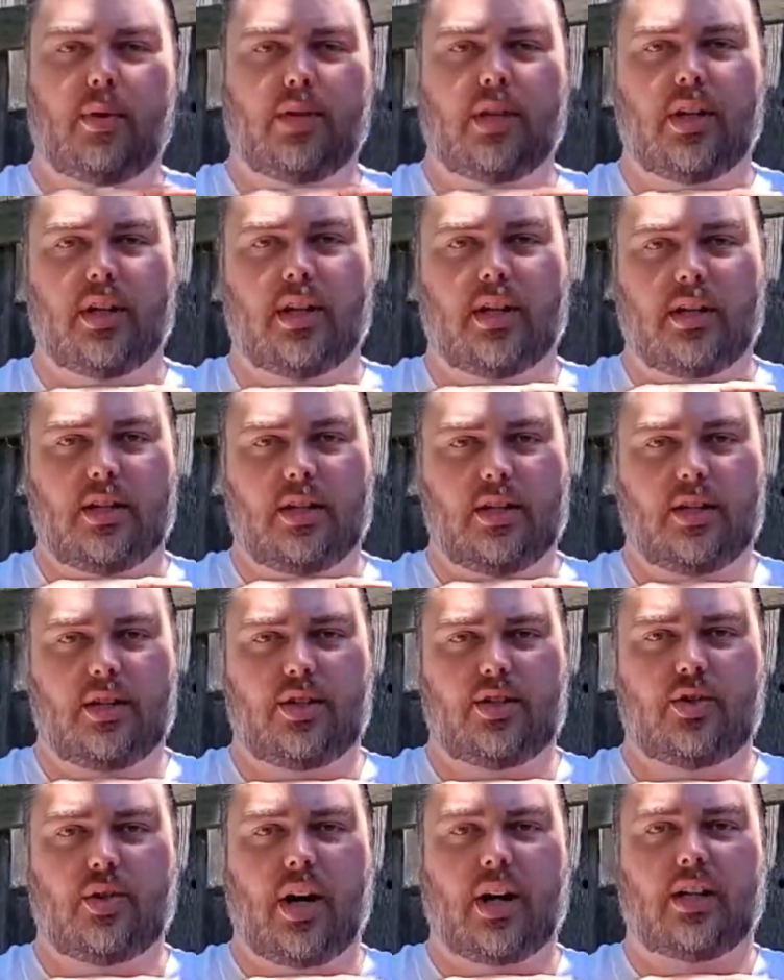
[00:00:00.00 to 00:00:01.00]
the
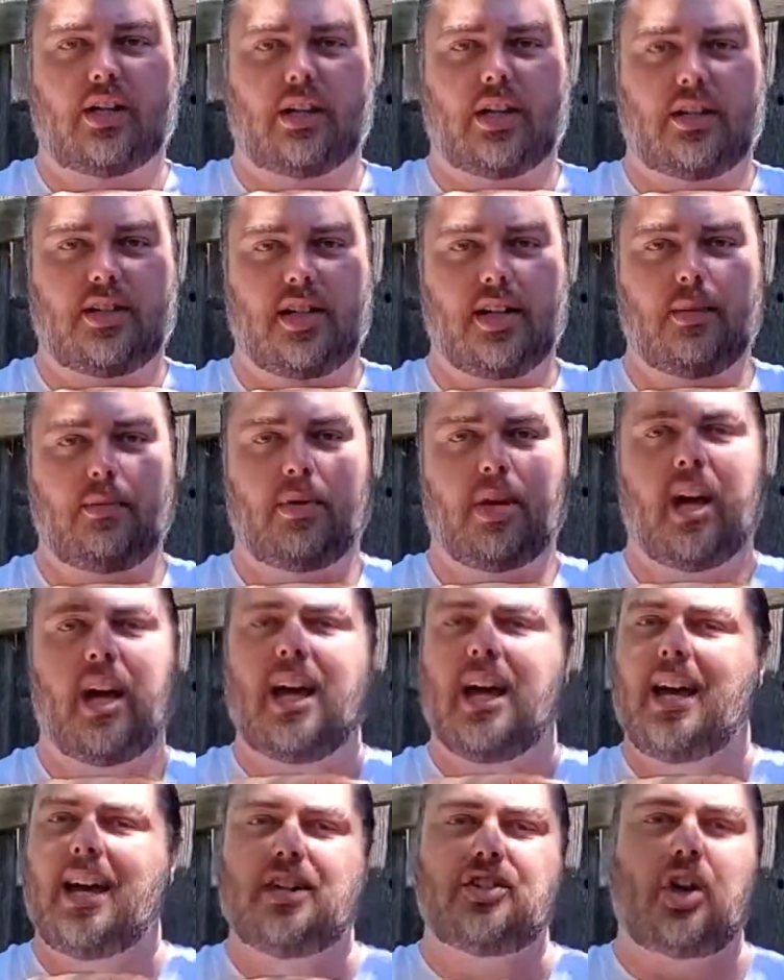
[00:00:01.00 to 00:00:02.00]
strike on the tip,
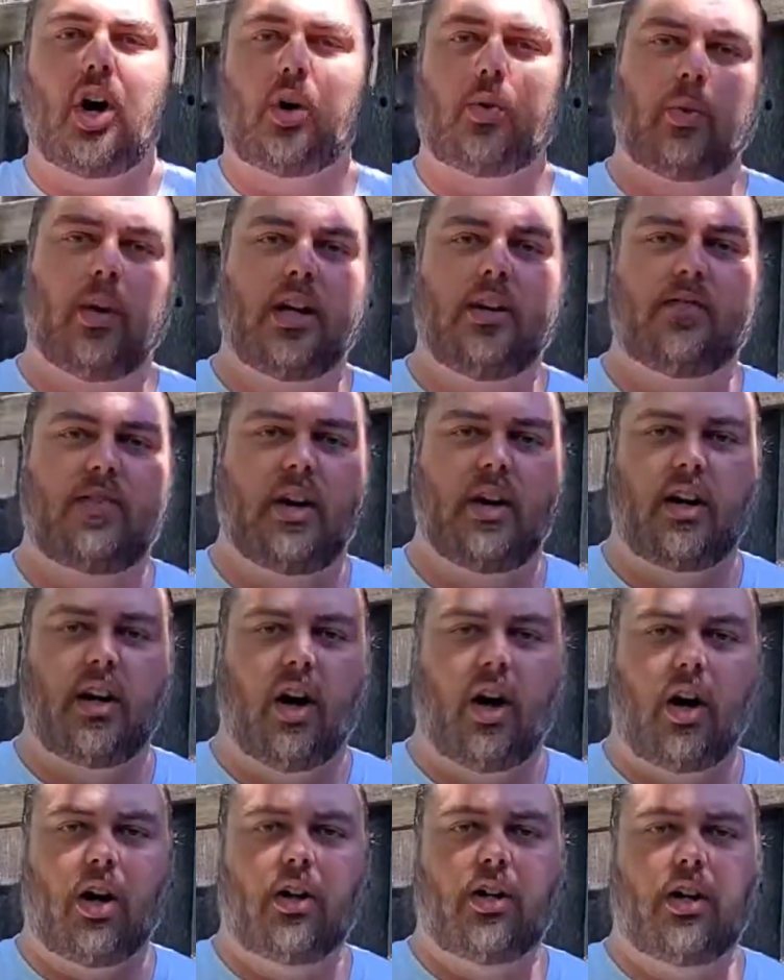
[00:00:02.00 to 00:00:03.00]
is already very
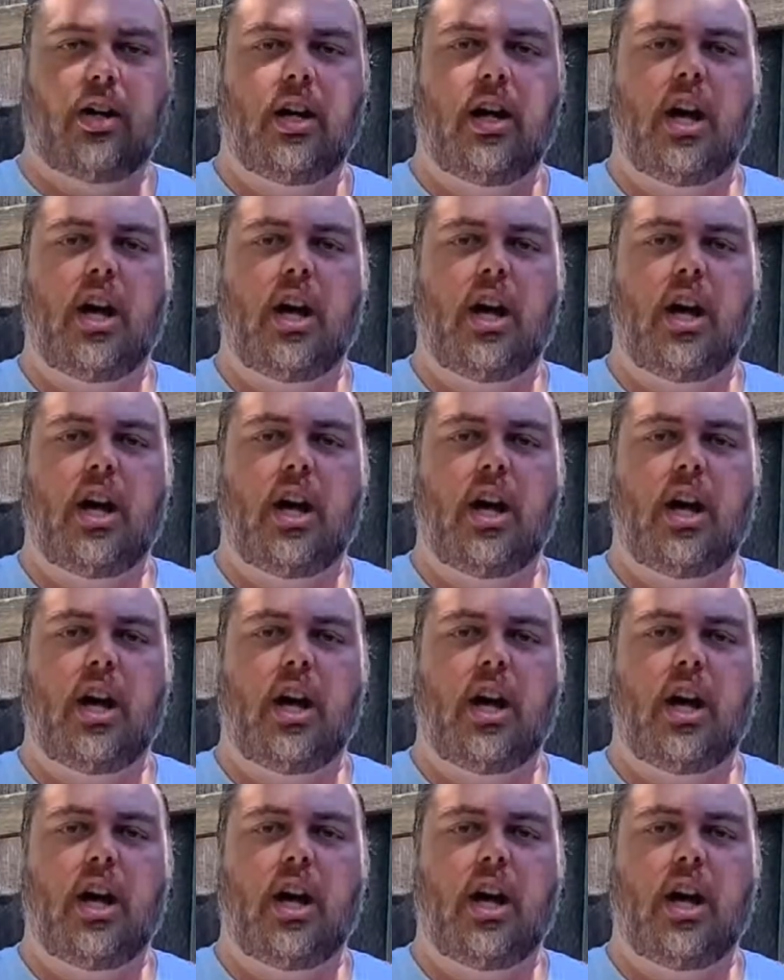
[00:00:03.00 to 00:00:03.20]
hard.